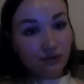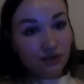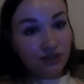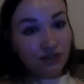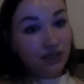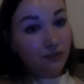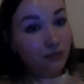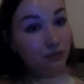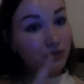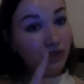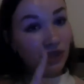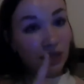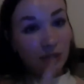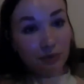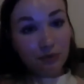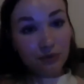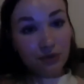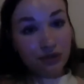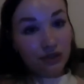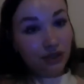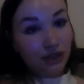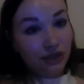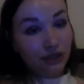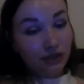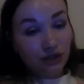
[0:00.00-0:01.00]

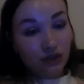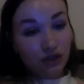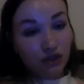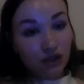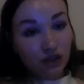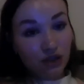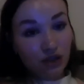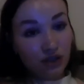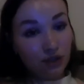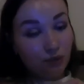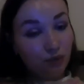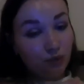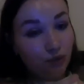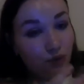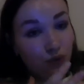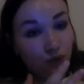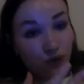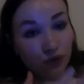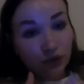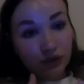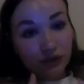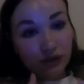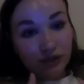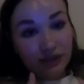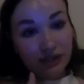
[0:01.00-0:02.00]
sometimes it's just the
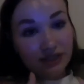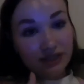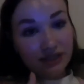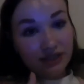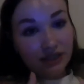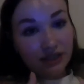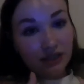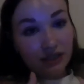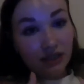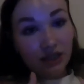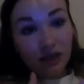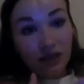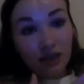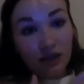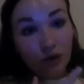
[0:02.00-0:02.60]
bureaucracy